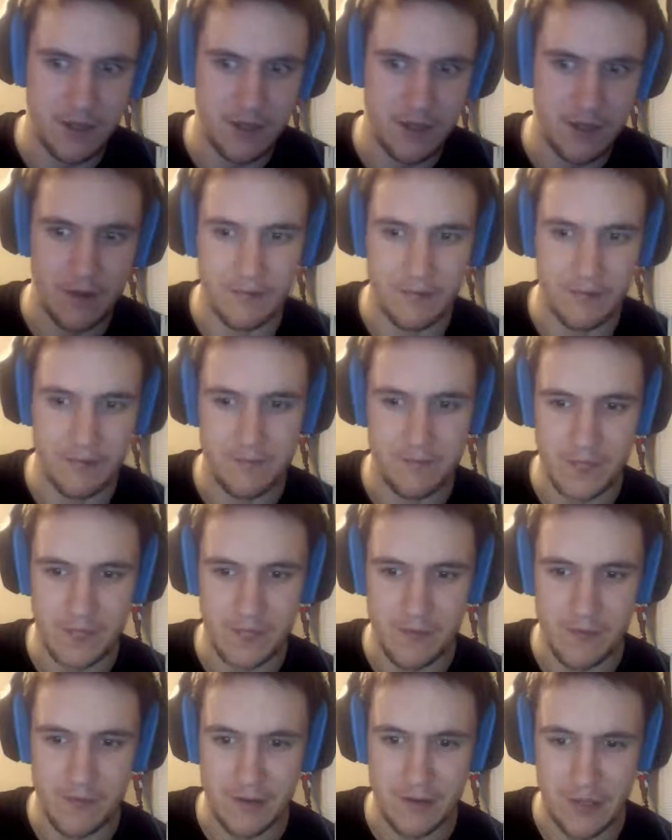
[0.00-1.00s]
have
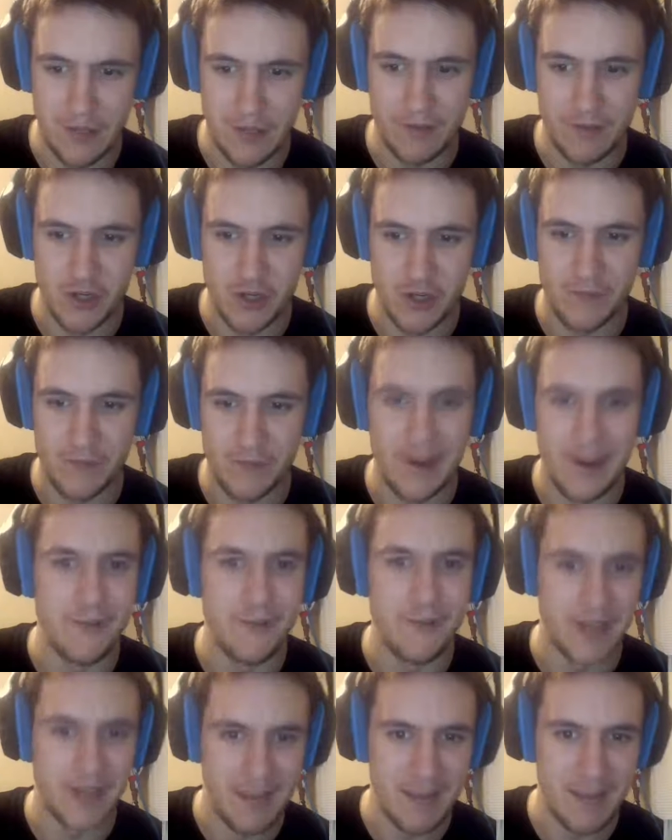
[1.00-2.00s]
to show up for
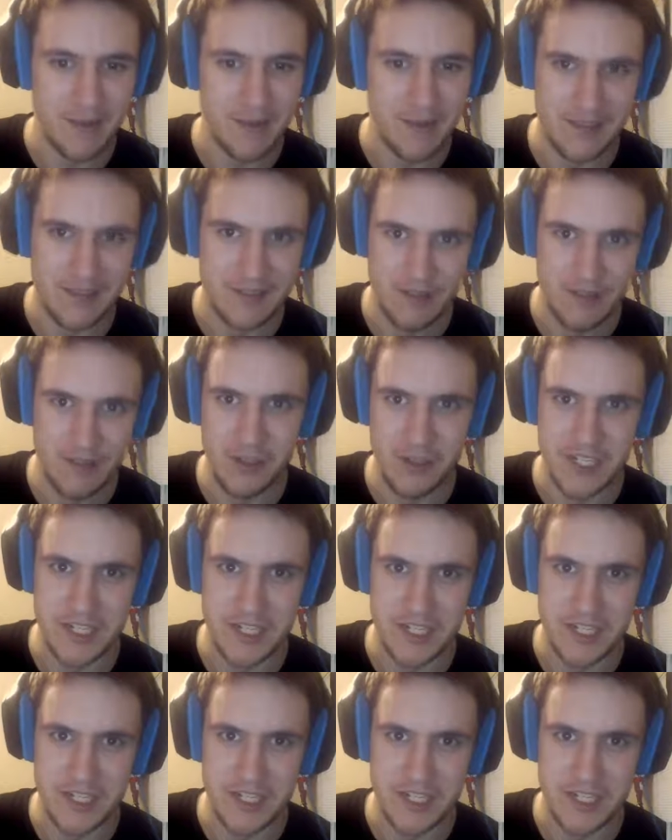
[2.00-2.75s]
every game, but if you can steal a